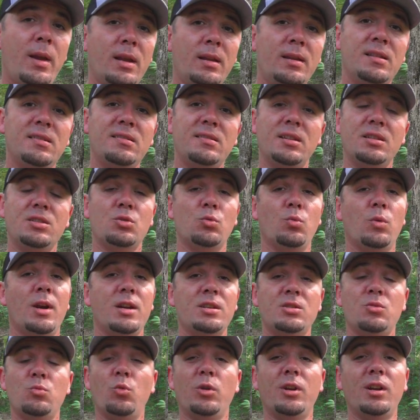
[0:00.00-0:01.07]
been in this
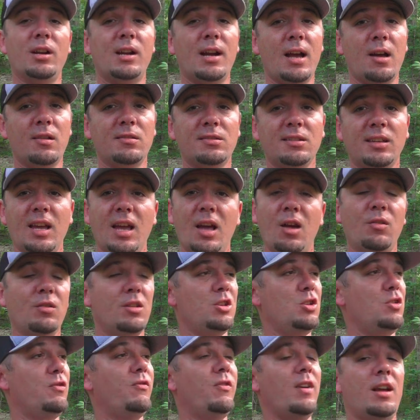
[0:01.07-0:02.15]
situation where you're out scouting
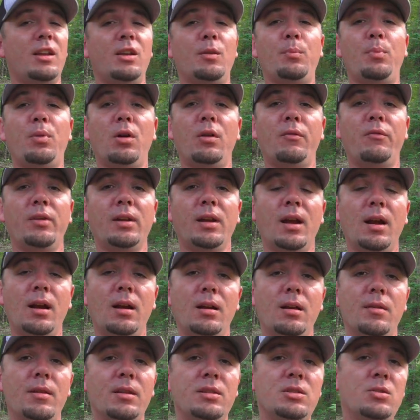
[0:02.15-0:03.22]
and you find the perfect
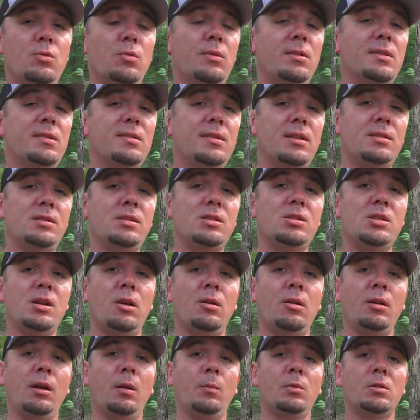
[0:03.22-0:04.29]
area that you want to set your
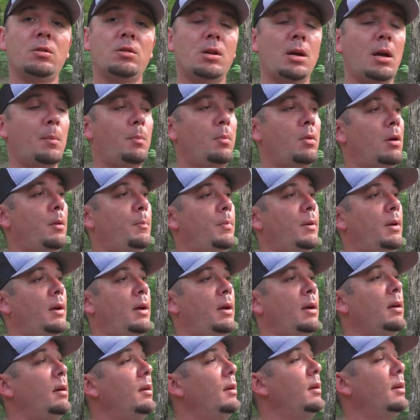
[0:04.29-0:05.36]
trail camera trap up
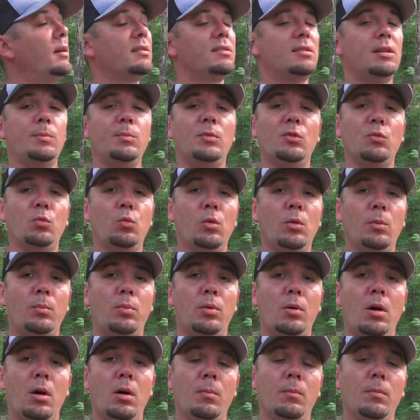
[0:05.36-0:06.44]
at, except there's one
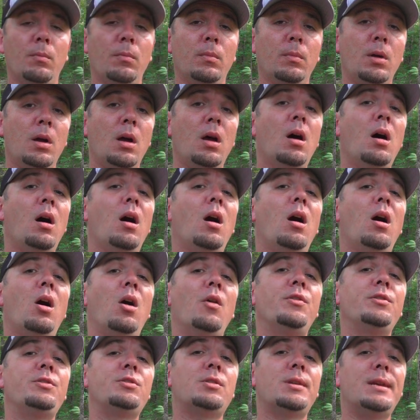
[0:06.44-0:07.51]
problem.
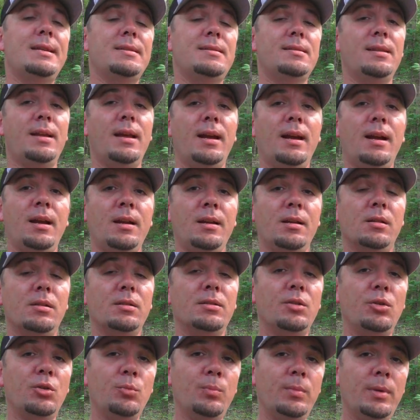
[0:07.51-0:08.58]
All the trees in that area are
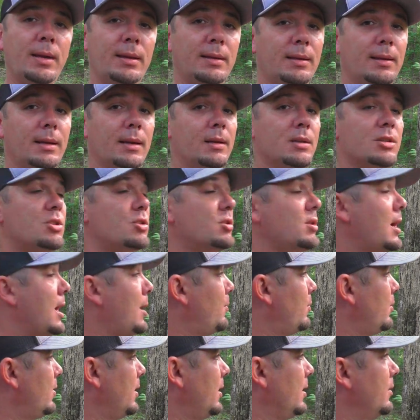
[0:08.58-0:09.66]
too big to get a
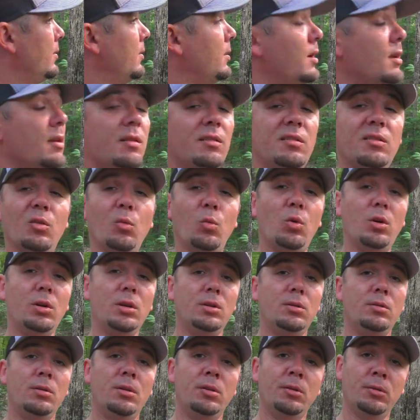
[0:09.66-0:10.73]
strap around. So what do
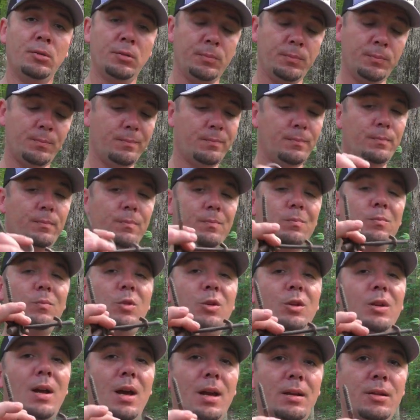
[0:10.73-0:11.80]
you do?
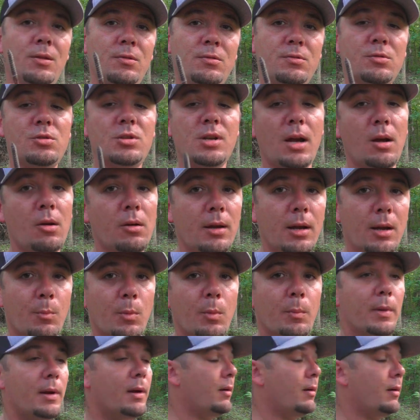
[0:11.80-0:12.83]
You got to use a trail camera